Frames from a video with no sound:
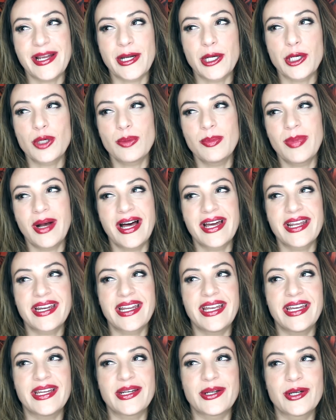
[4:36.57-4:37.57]
her
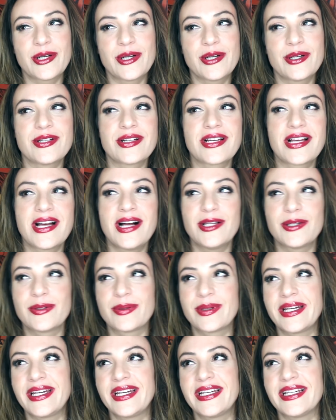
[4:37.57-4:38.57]
body and her
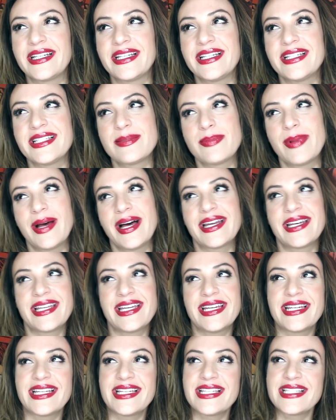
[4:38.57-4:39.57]
coloring and his
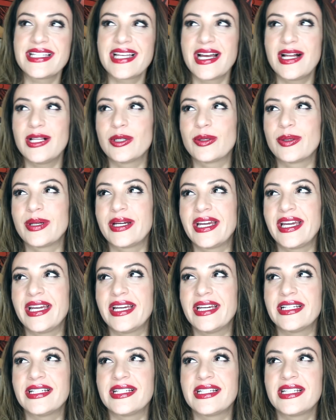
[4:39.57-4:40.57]
body and his
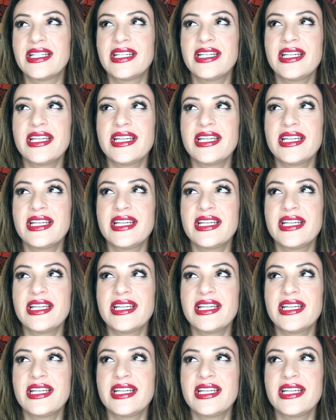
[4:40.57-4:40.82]
coloring, and